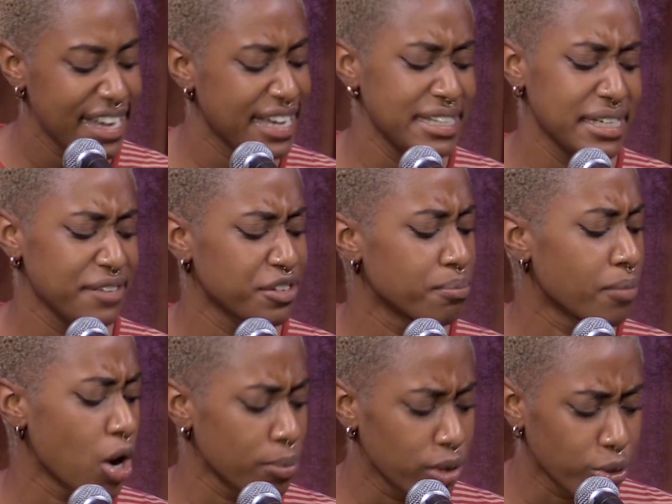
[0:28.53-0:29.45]
He didn't even
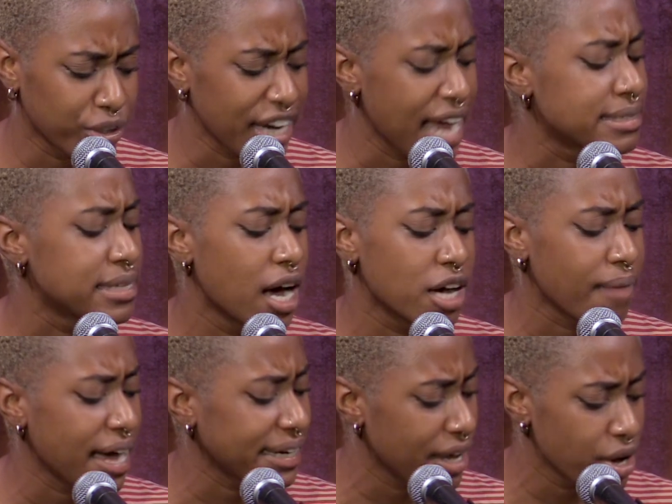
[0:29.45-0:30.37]
murmur when I dug
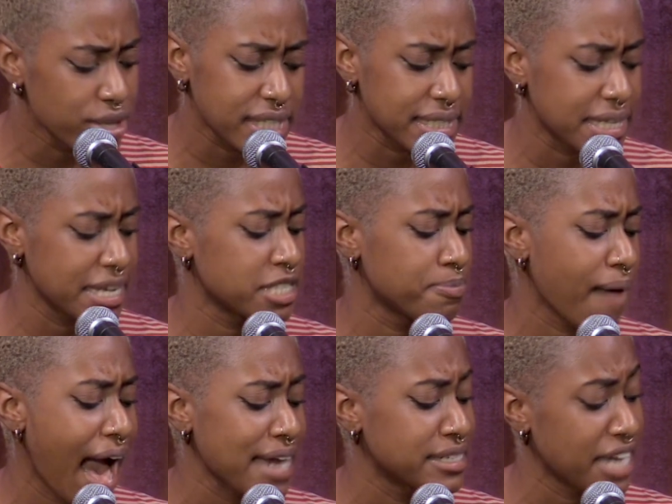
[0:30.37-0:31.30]
my nails into his
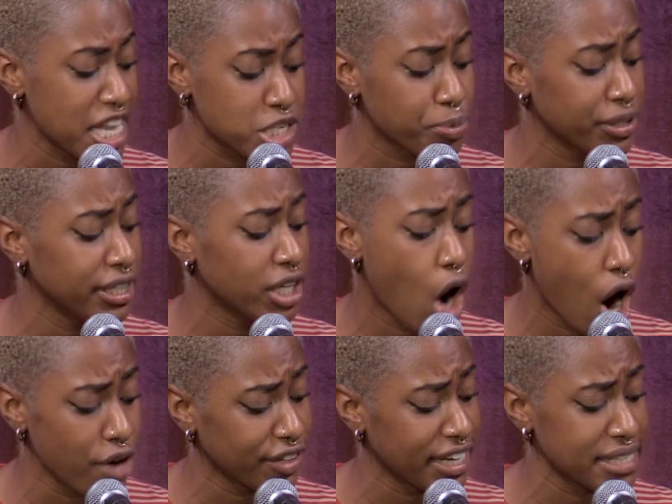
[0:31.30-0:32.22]
back, desperately
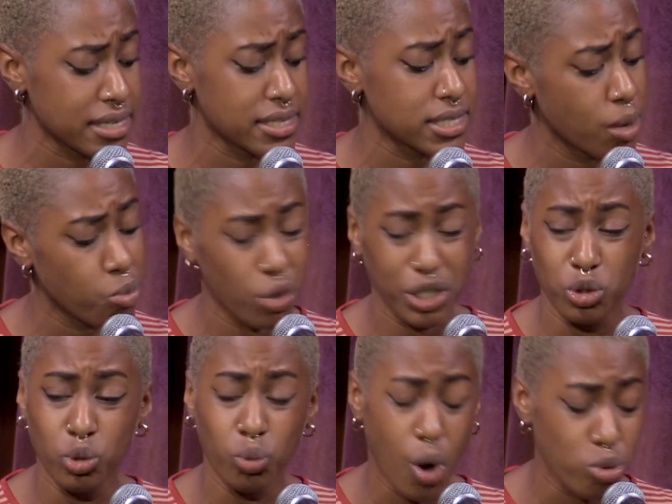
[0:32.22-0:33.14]
carving into someone
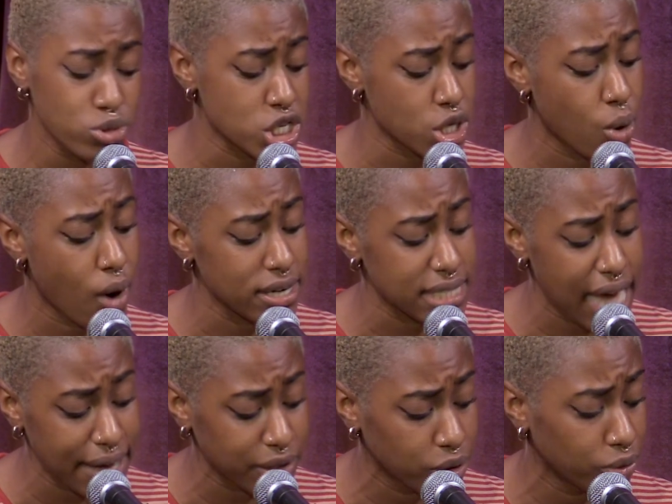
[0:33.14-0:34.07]
who won't show our
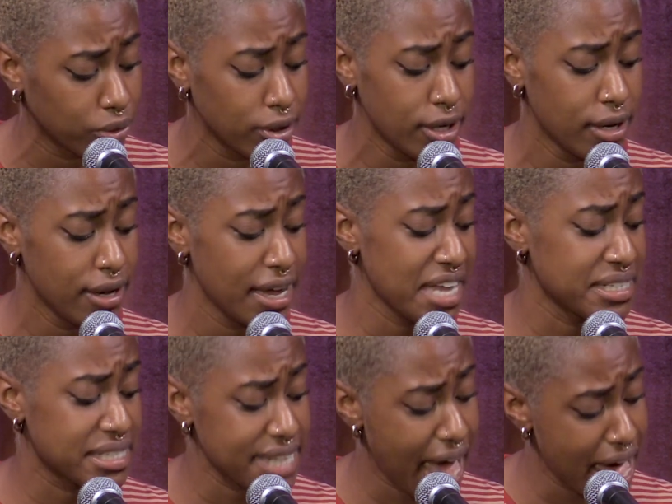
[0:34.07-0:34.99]
title.
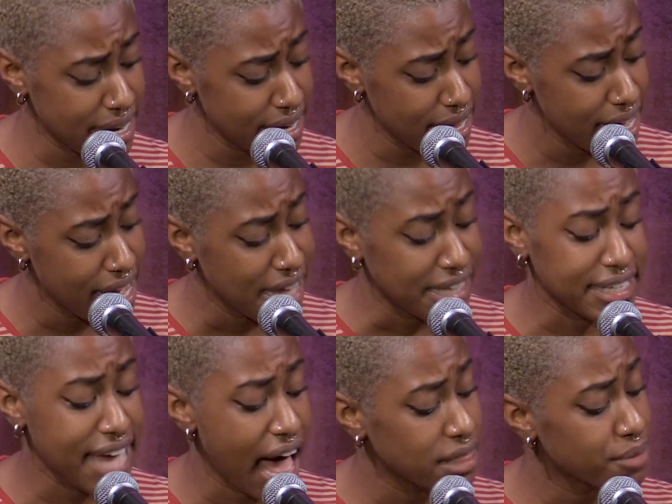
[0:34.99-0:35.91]
Instead, he
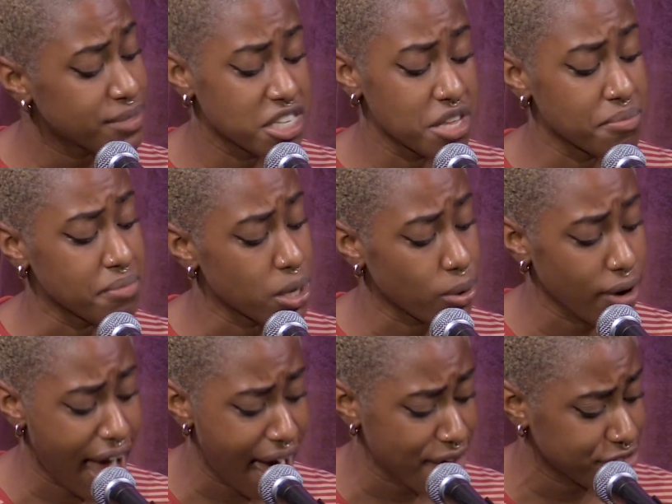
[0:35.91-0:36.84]
galloped to the mirror
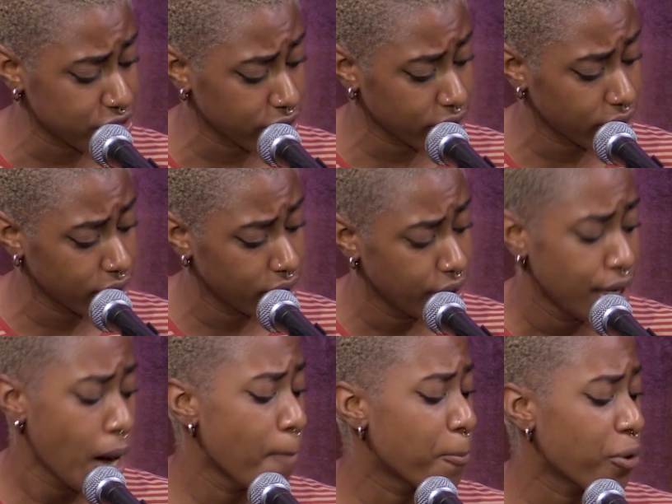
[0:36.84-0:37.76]
after,
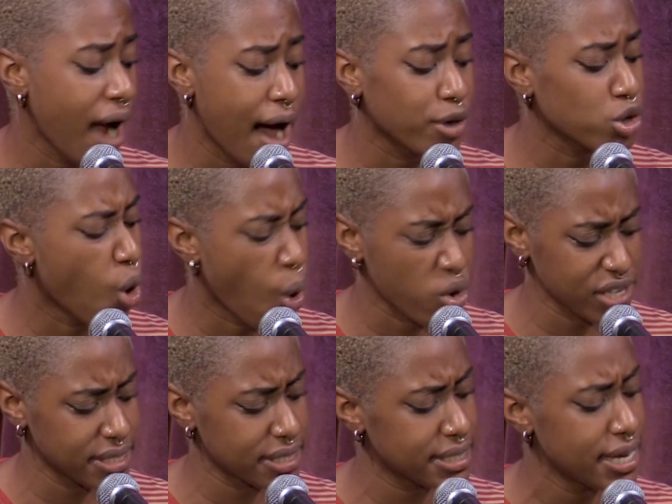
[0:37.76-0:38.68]
a proud
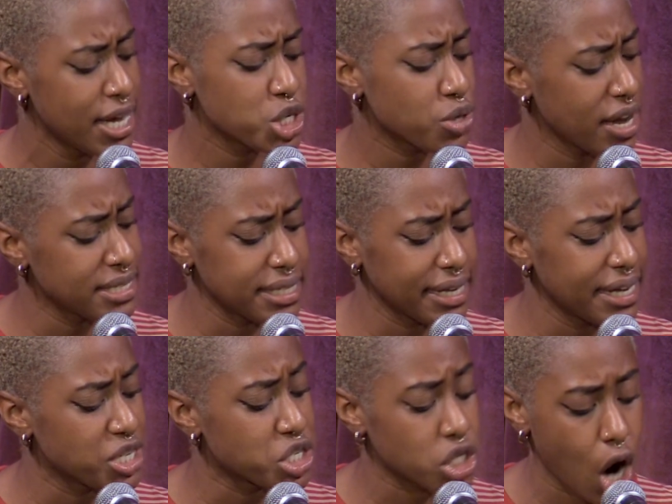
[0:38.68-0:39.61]
horse tracing
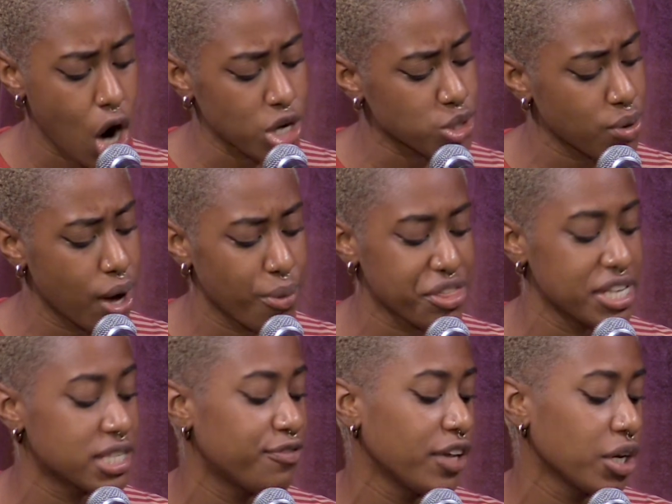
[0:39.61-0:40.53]
each scar trail with
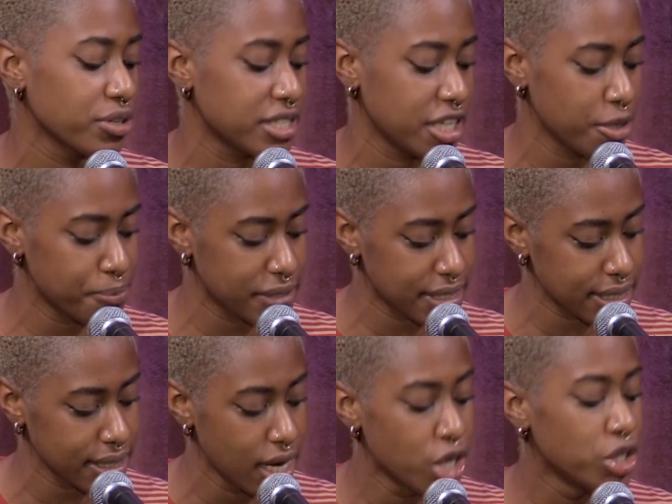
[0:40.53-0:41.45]
his
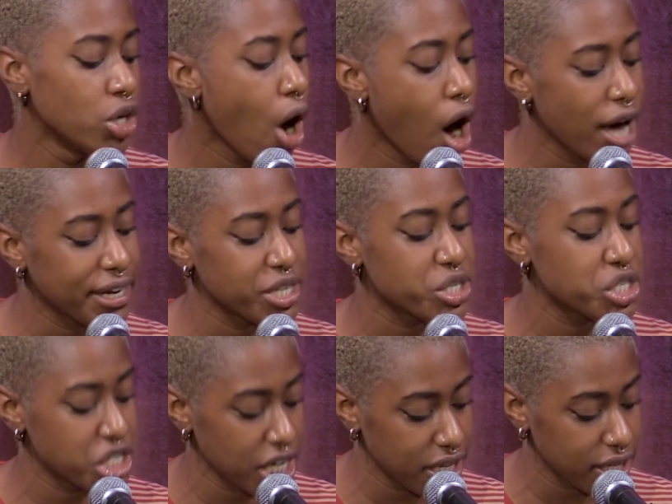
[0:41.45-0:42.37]
fingertips, gnawed
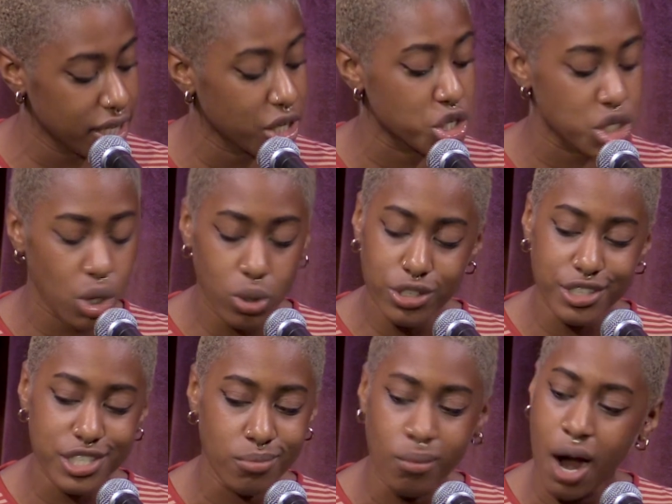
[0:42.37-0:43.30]
his chin in a shoulder
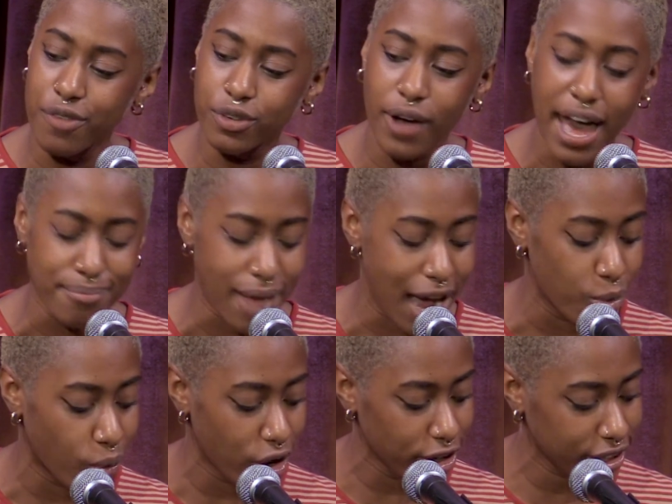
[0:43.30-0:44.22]
to marvel at my
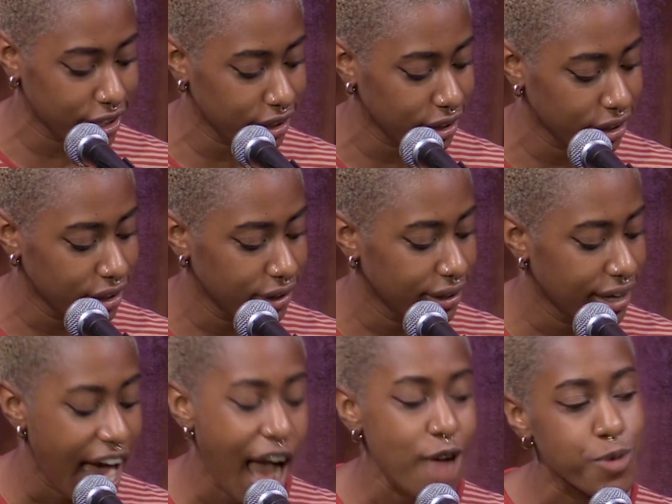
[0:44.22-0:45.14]
work.
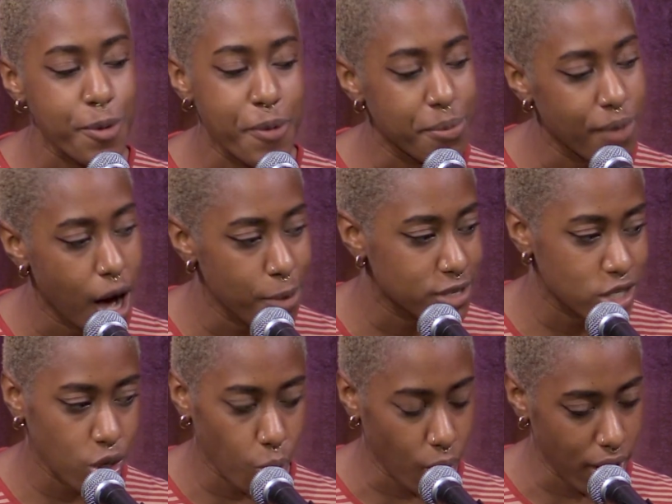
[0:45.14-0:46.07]
I rip him up
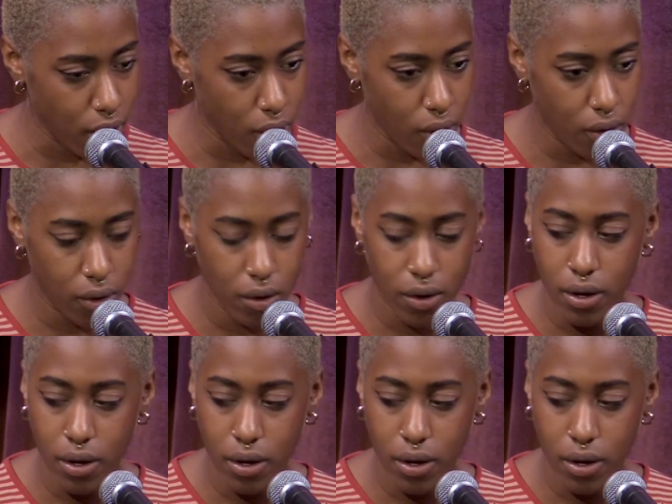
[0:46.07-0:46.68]
so well.